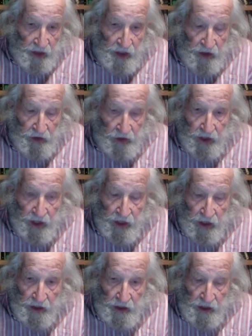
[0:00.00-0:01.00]
Here
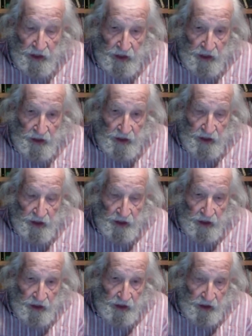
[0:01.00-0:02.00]
again,
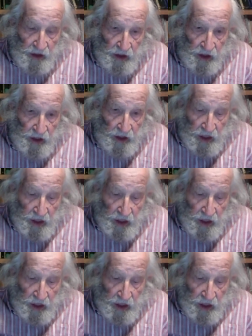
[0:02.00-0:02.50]
an